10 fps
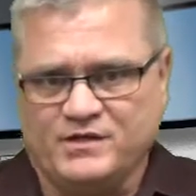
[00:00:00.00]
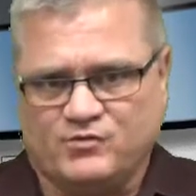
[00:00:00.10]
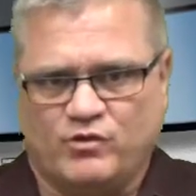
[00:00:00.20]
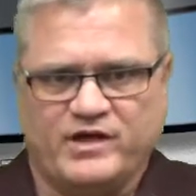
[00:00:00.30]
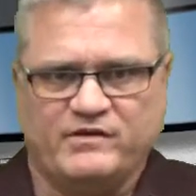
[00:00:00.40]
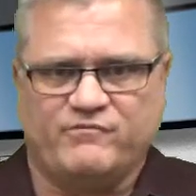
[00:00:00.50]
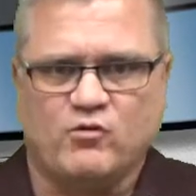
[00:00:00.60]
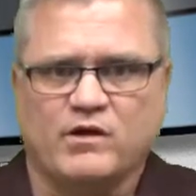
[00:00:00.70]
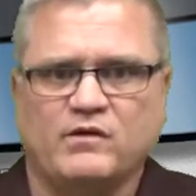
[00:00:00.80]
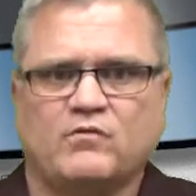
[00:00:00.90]
20 and
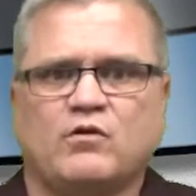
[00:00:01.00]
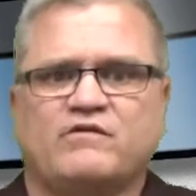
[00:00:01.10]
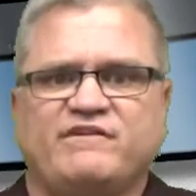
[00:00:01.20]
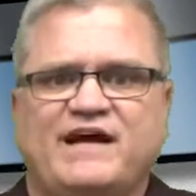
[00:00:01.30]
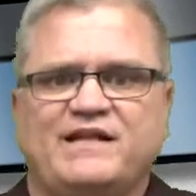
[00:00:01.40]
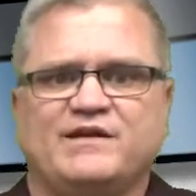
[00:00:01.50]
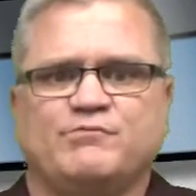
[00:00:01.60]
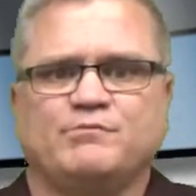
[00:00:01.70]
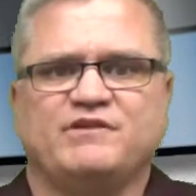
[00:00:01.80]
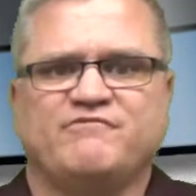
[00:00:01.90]
4 Elkhorn Valley
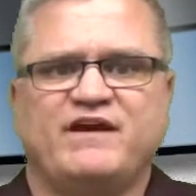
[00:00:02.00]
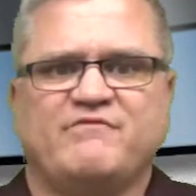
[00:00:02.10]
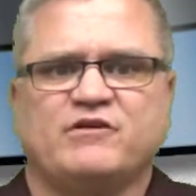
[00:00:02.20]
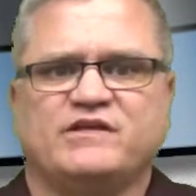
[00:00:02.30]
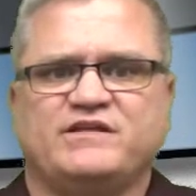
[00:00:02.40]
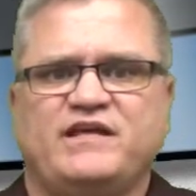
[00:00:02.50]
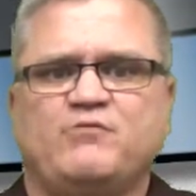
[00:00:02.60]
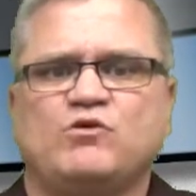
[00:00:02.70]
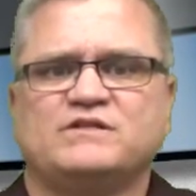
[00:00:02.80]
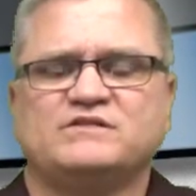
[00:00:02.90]
will be the favorite at
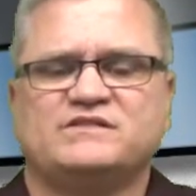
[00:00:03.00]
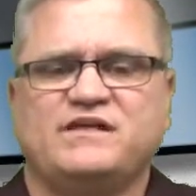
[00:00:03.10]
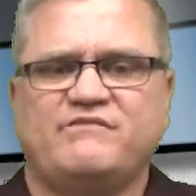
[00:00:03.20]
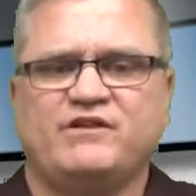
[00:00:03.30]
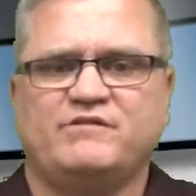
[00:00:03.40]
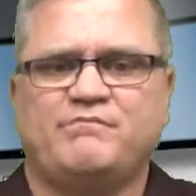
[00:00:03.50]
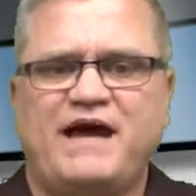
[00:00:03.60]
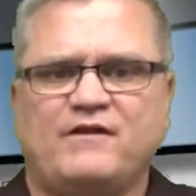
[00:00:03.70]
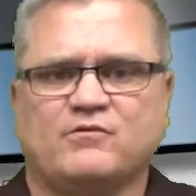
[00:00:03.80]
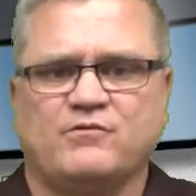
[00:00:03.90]
D17 at
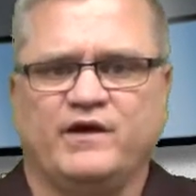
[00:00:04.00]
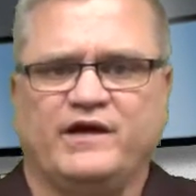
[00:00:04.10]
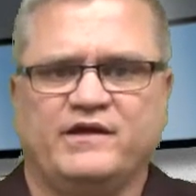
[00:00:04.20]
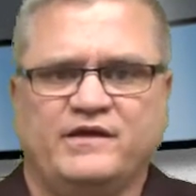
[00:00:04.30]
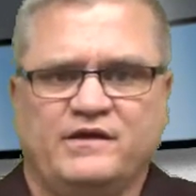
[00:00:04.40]
Battle Creek,